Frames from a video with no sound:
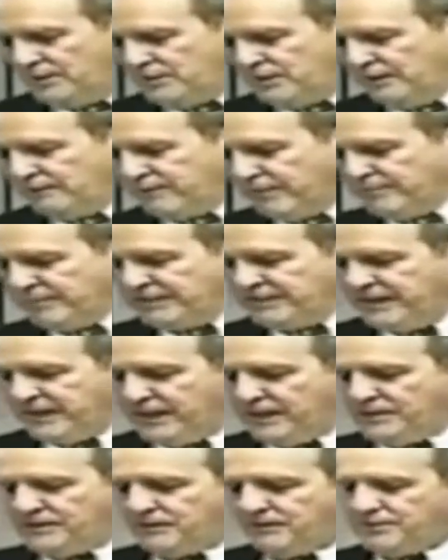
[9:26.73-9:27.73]
He said, from the
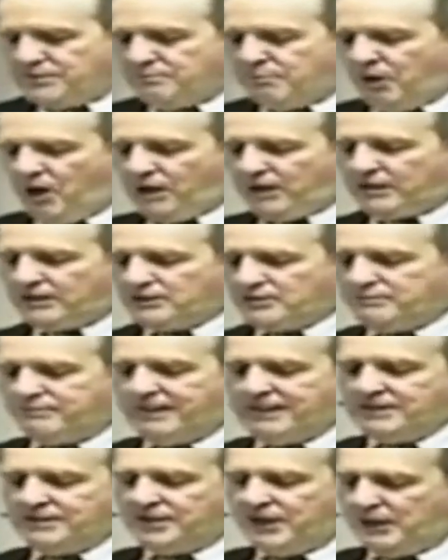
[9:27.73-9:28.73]
days of
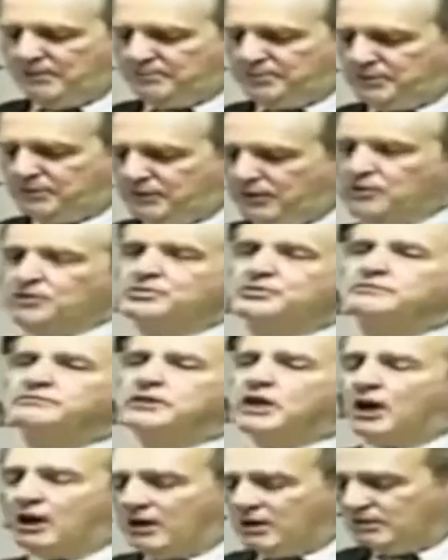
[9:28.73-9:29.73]
Spartacus Weishaupt to those
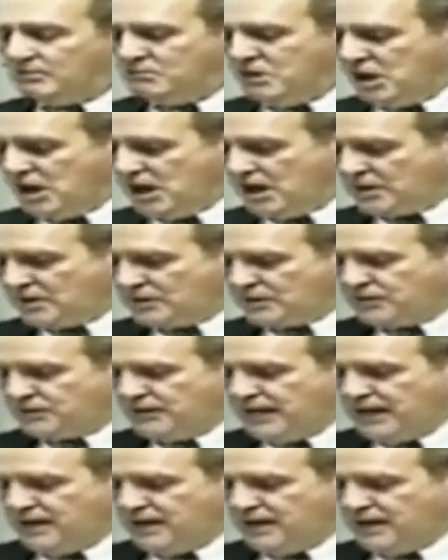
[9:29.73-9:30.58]
of Karl Marx,